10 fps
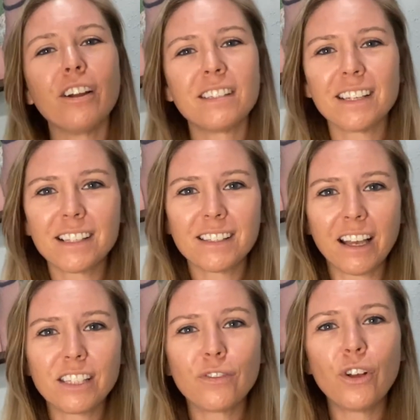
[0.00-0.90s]

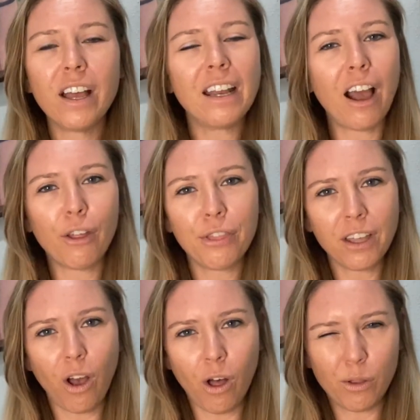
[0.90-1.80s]
successful and
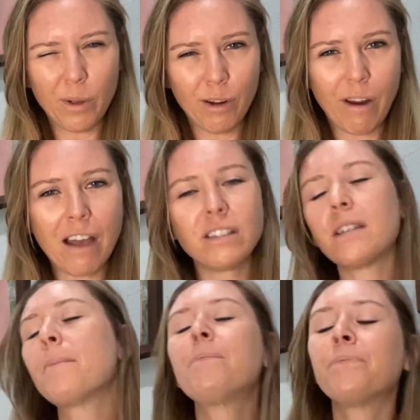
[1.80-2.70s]
healthy all the way around.
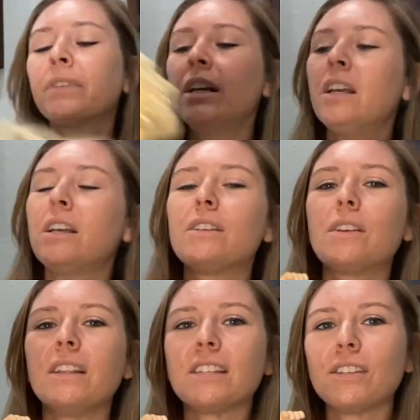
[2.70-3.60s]
So
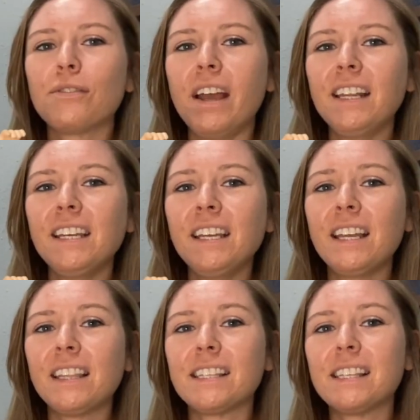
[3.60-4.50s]
this is ready,
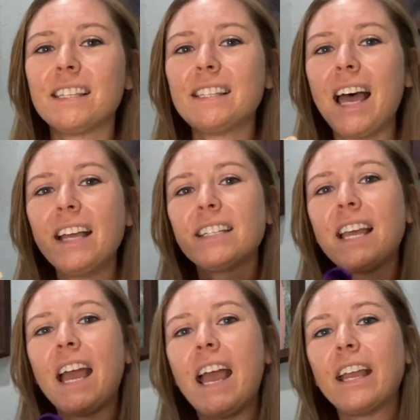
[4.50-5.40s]
this is set,
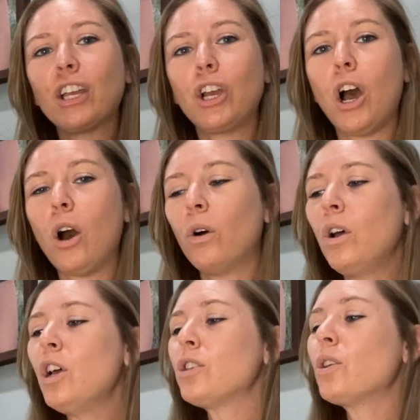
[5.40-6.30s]
and go.
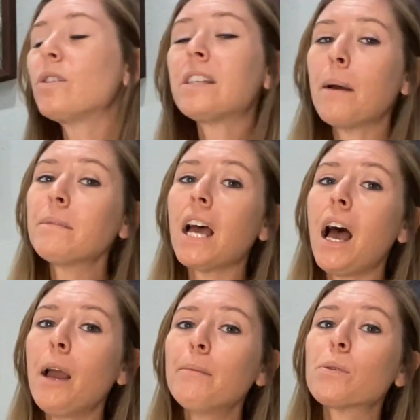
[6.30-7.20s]
So
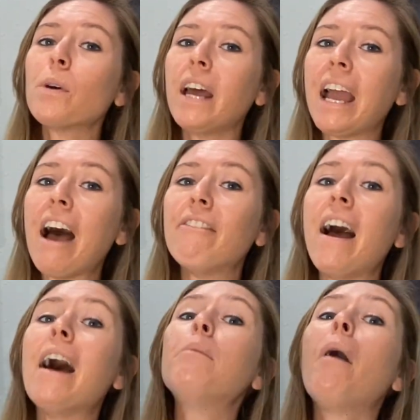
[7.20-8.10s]
sometimes when I have
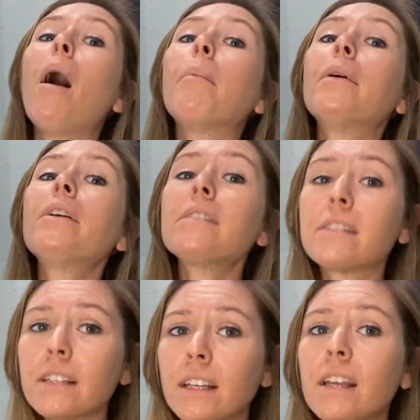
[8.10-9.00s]
head
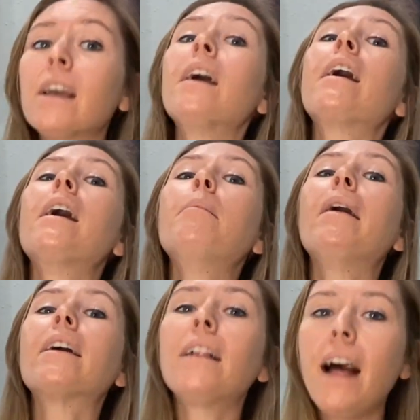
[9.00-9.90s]
poppers in
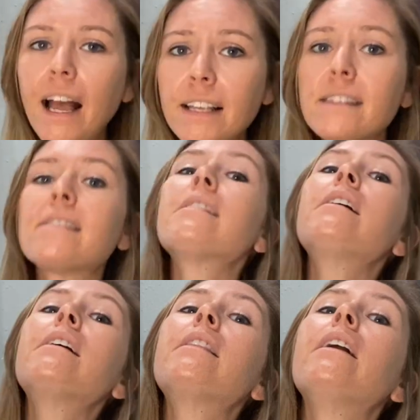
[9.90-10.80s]
my class
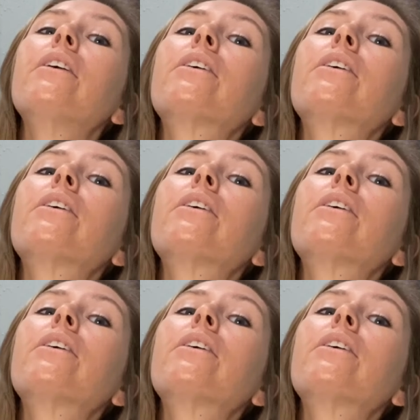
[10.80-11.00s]
that are